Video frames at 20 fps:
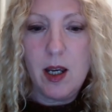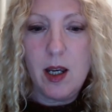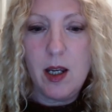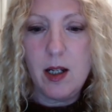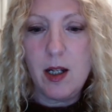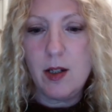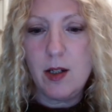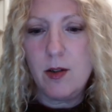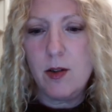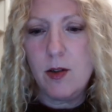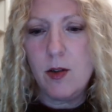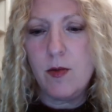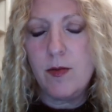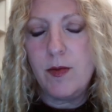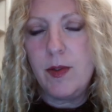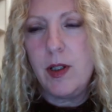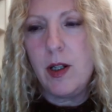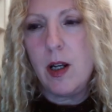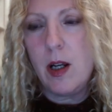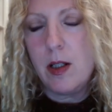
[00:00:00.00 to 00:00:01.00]
I don't know
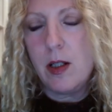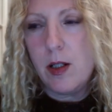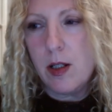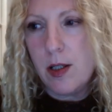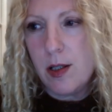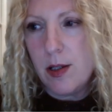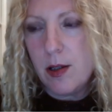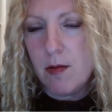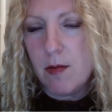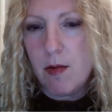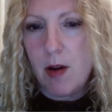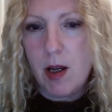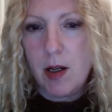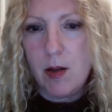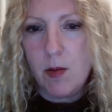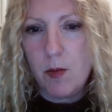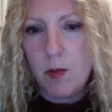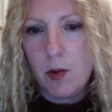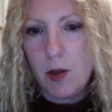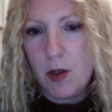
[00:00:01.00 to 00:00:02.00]
if nudge is the
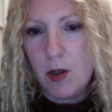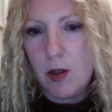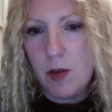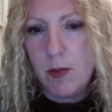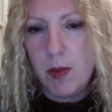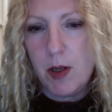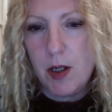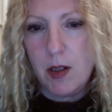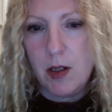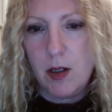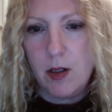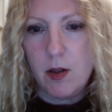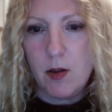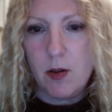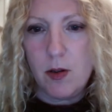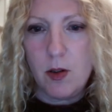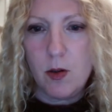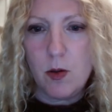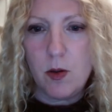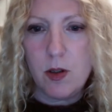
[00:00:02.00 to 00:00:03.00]
right word, but
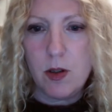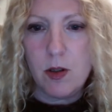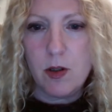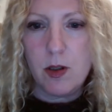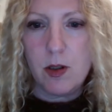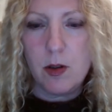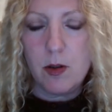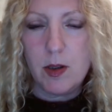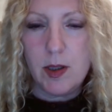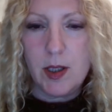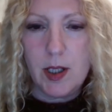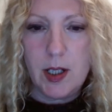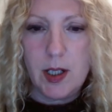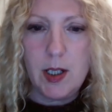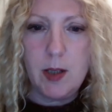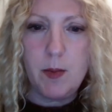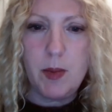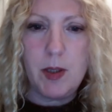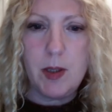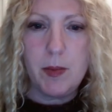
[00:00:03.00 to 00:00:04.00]
you're
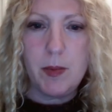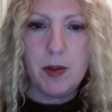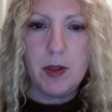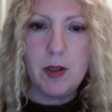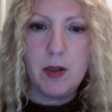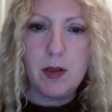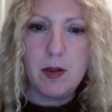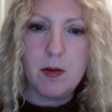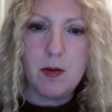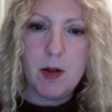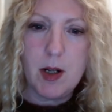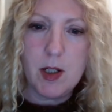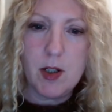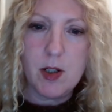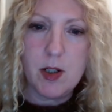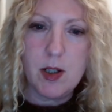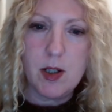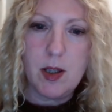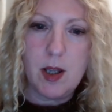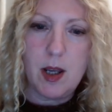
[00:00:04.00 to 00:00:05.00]
leading people in a
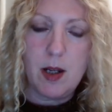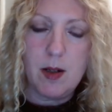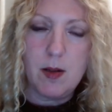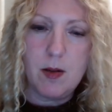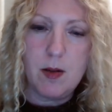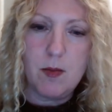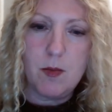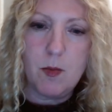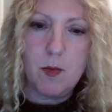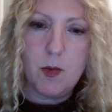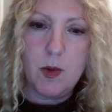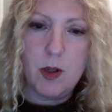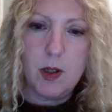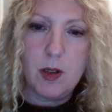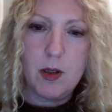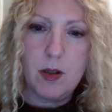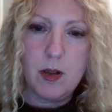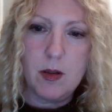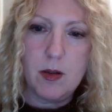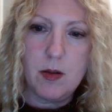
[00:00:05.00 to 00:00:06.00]
direction that
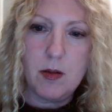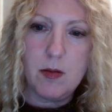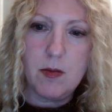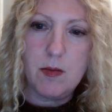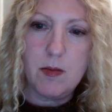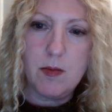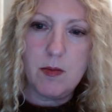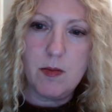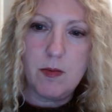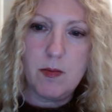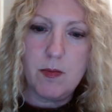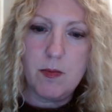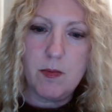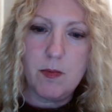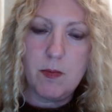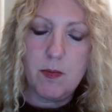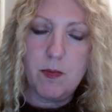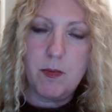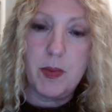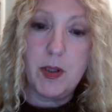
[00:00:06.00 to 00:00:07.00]
will
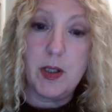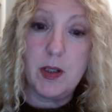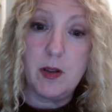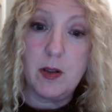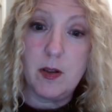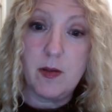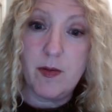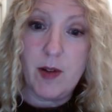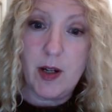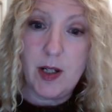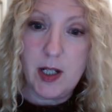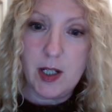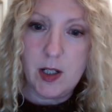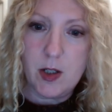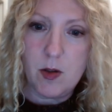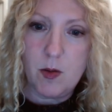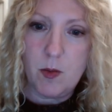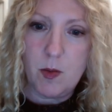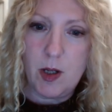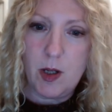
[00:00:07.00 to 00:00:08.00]
build
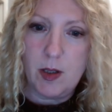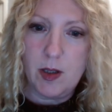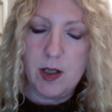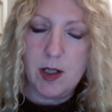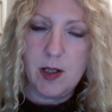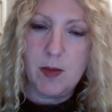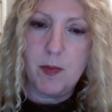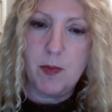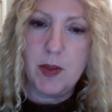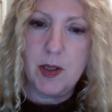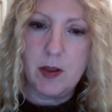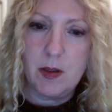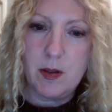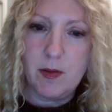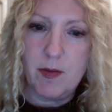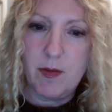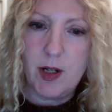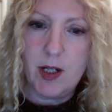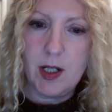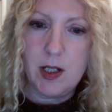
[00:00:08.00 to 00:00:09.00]
financial wellness,
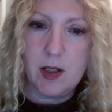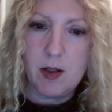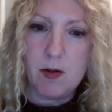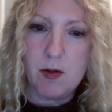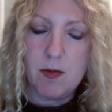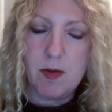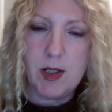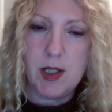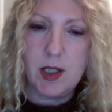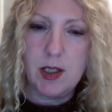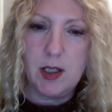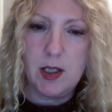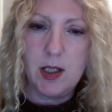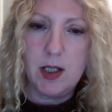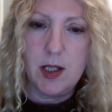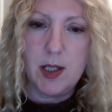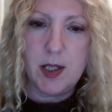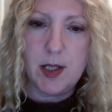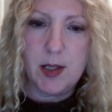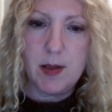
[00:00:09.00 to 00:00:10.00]
build financial
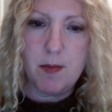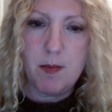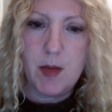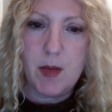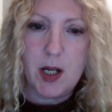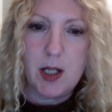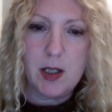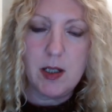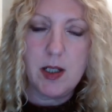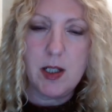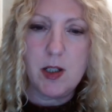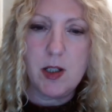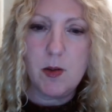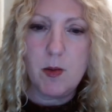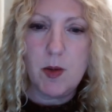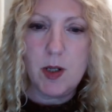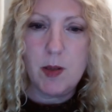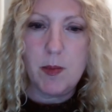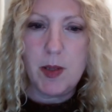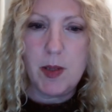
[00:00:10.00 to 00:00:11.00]
resilience. Michael, did you
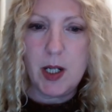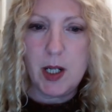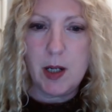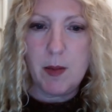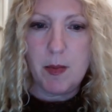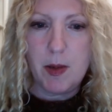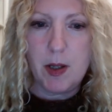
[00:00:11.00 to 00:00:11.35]
want to pick